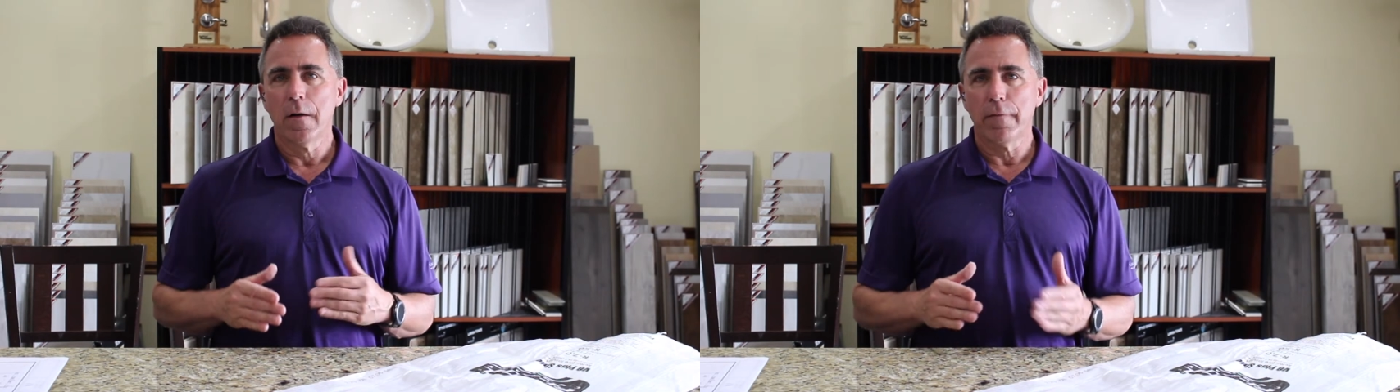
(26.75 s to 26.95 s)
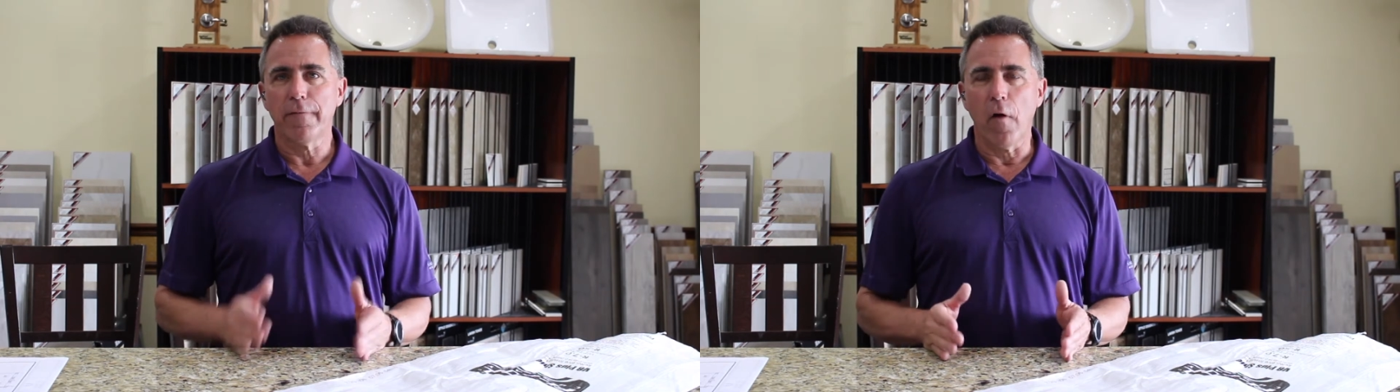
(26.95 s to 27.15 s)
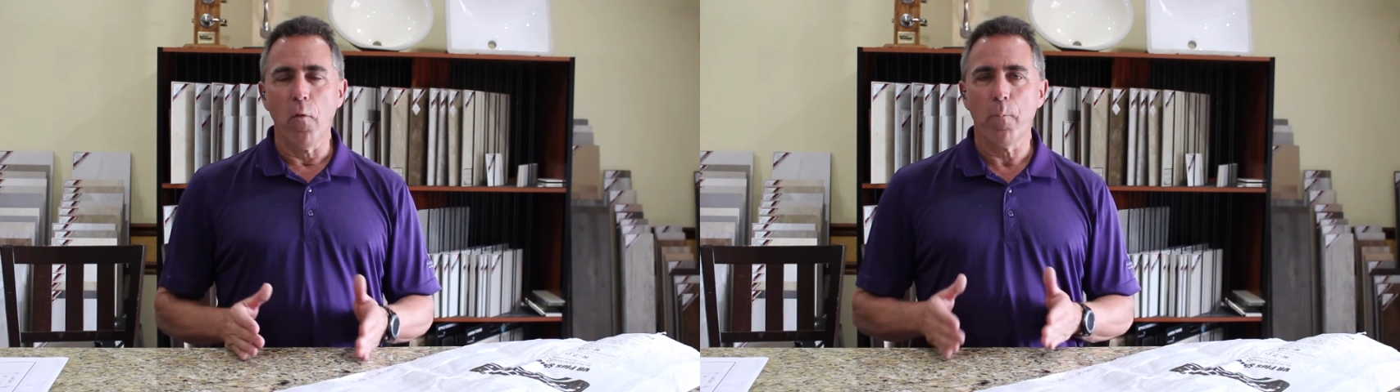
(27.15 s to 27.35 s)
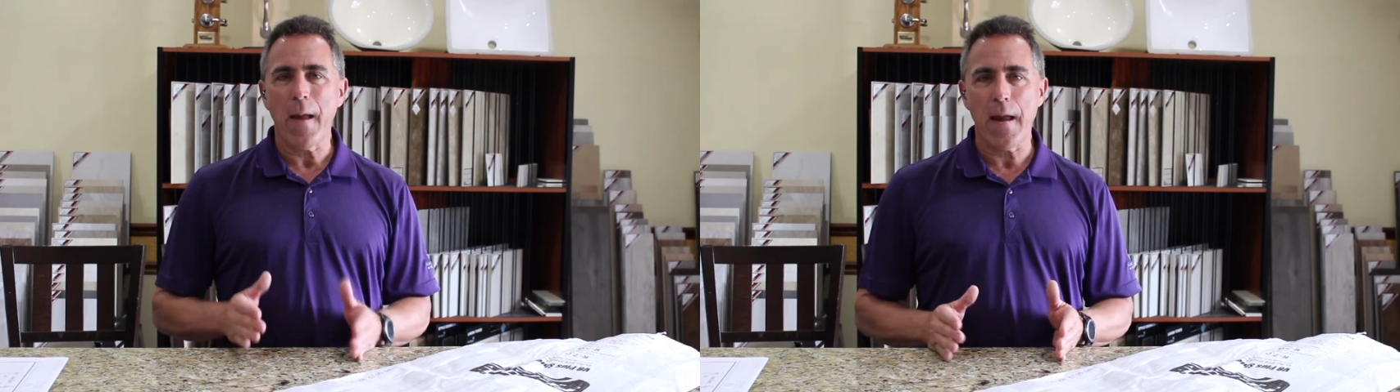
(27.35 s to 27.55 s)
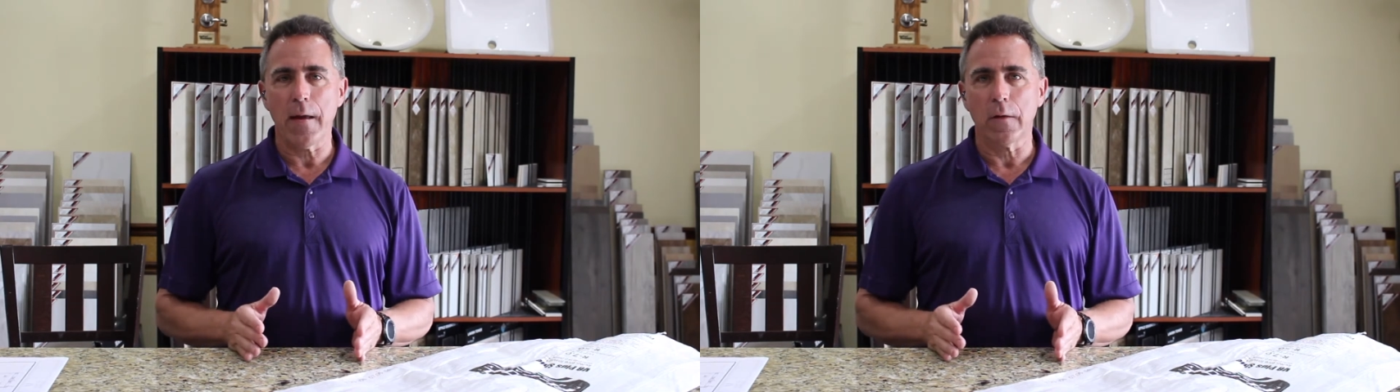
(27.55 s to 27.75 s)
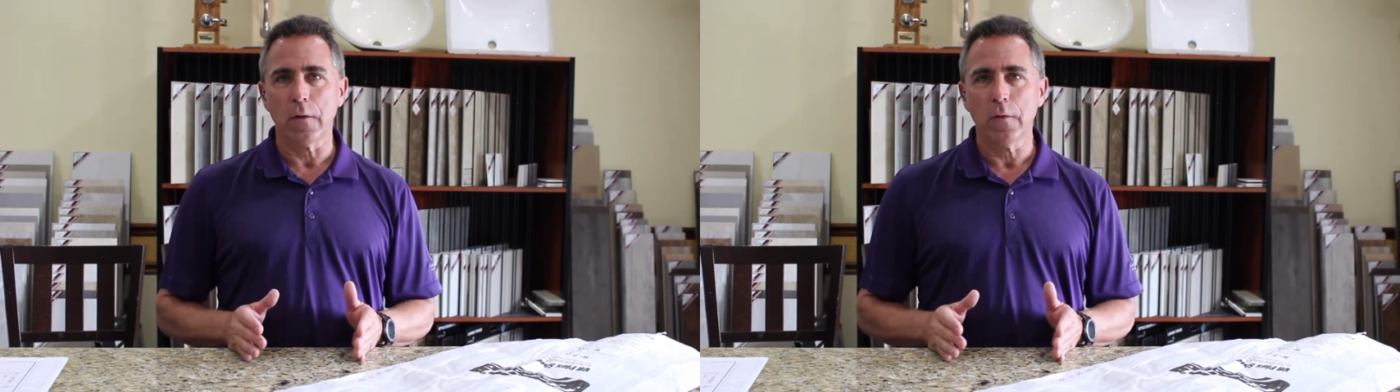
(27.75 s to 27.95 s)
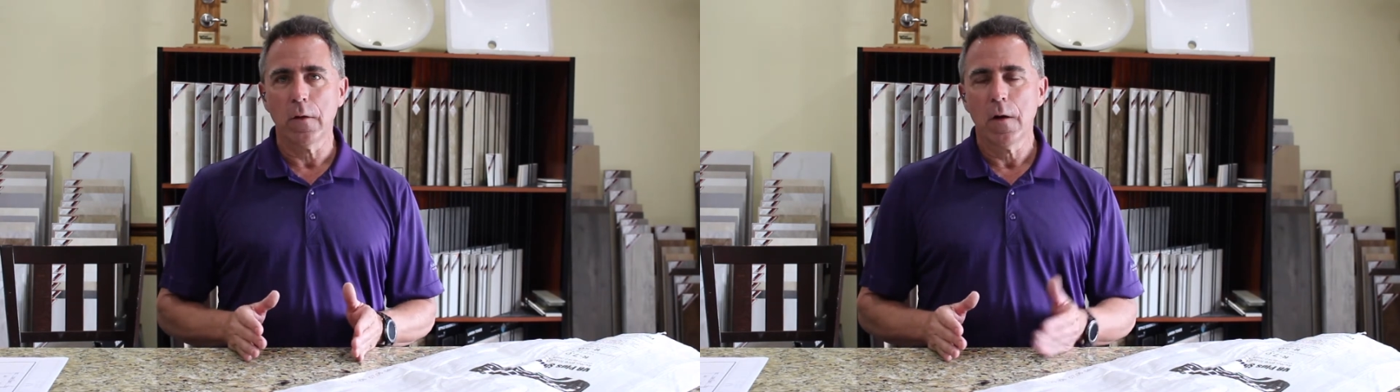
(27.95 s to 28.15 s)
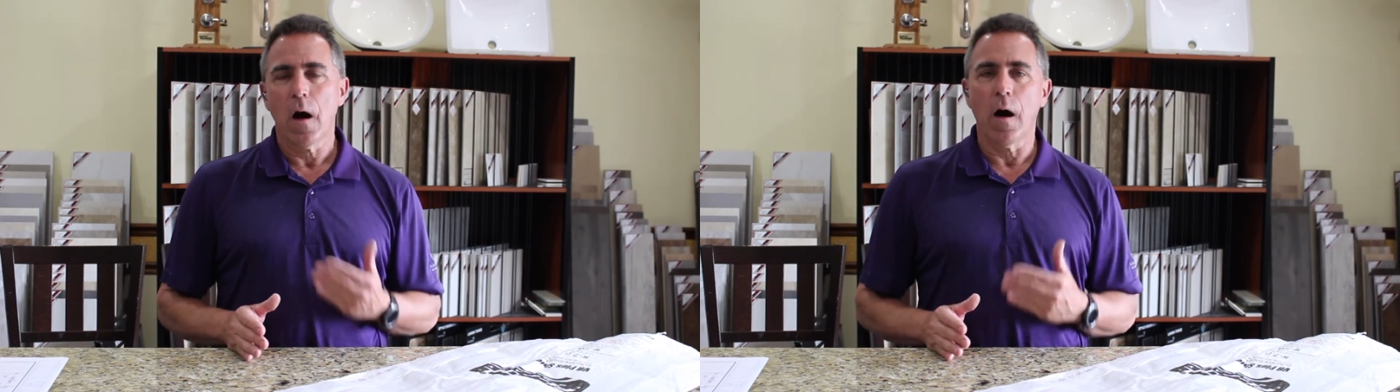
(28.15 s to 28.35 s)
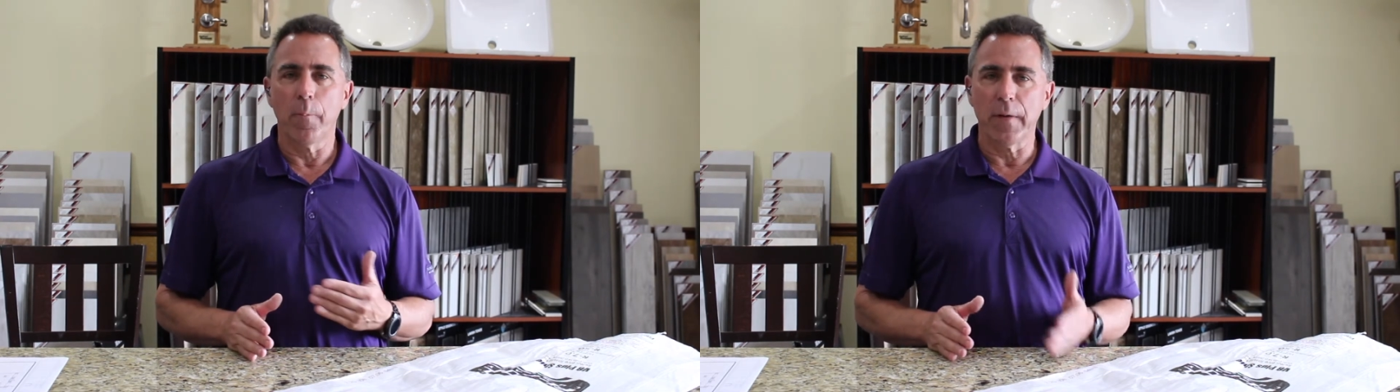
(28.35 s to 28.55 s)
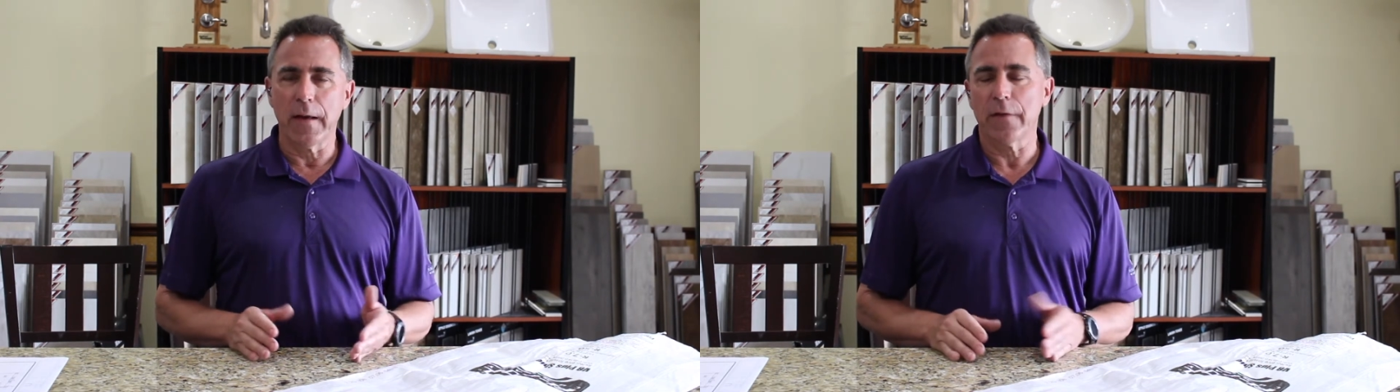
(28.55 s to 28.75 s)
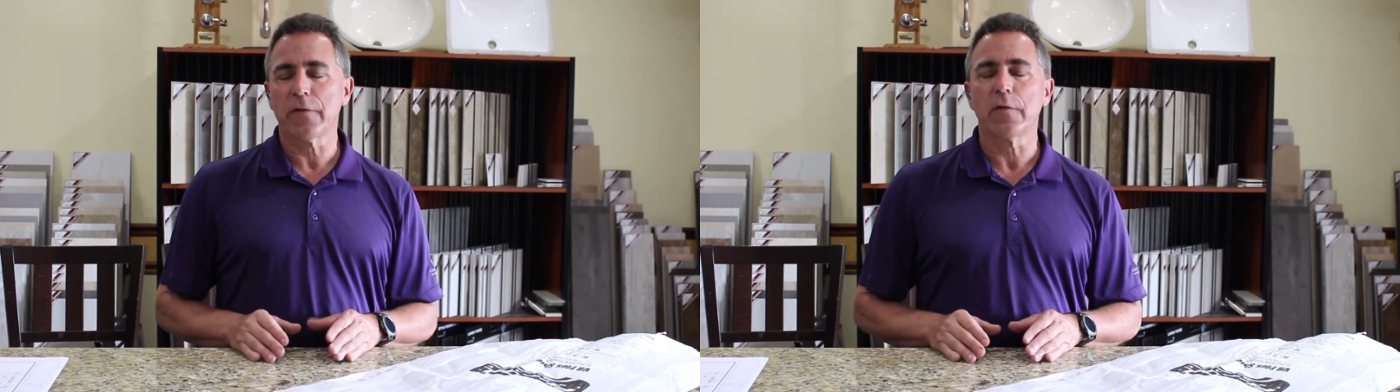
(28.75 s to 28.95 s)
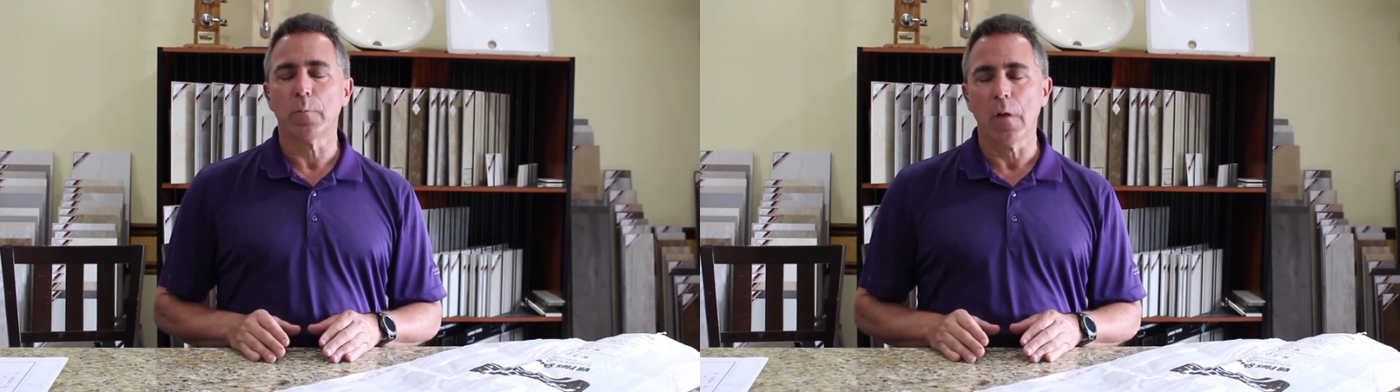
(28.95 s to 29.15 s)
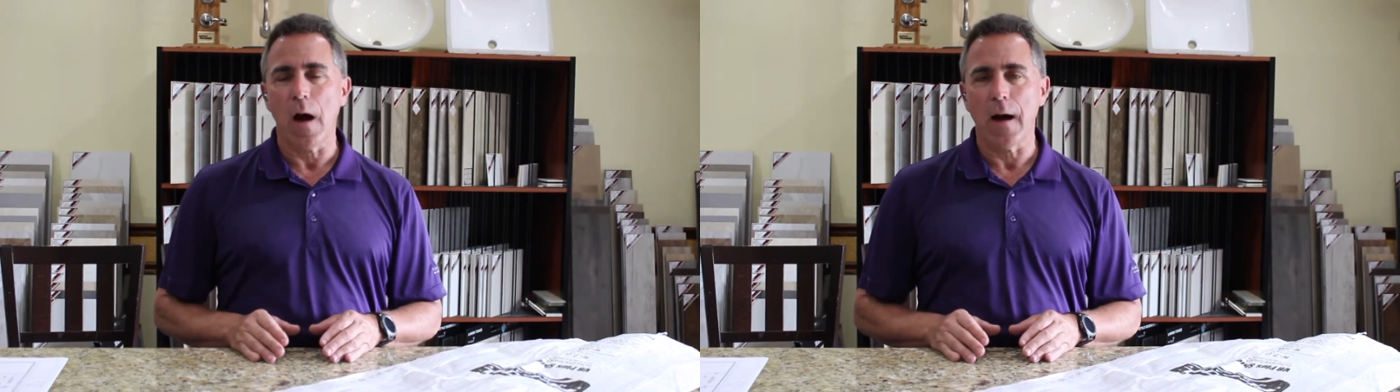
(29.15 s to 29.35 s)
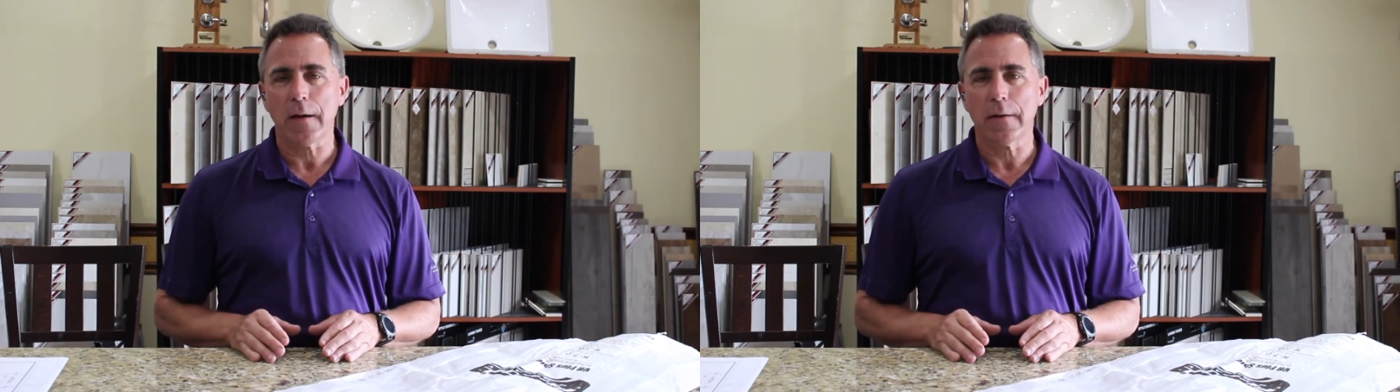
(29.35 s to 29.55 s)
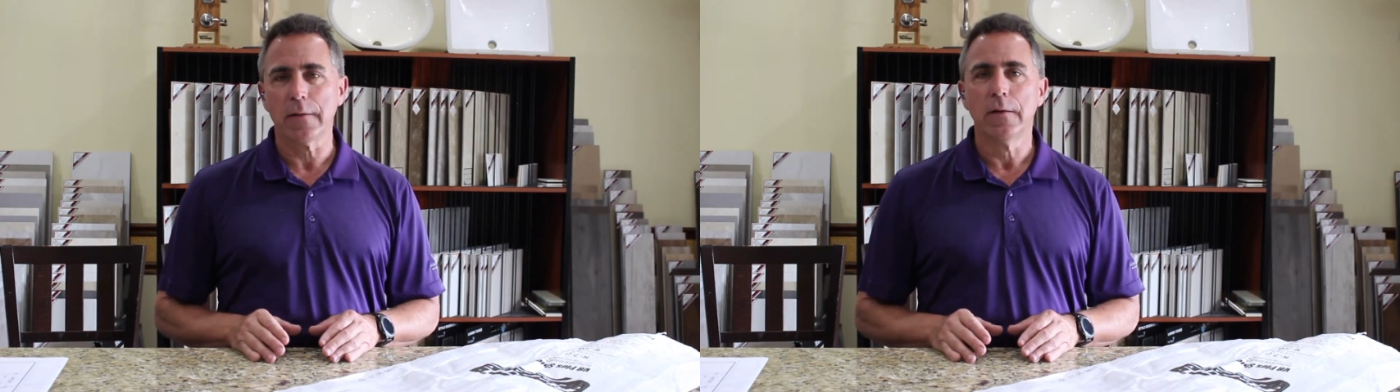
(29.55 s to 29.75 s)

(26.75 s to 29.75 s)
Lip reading: foam panel up against the block